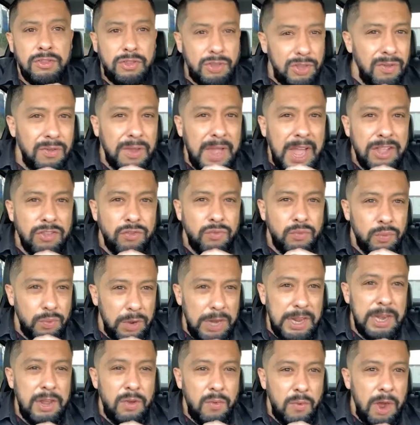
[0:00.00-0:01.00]
Do you guys
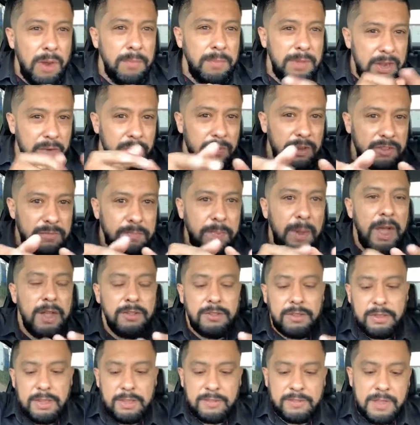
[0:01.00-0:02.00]
really want me to
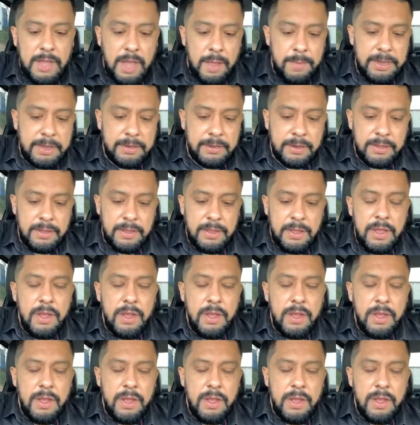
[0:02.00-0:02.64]
respond to this comment?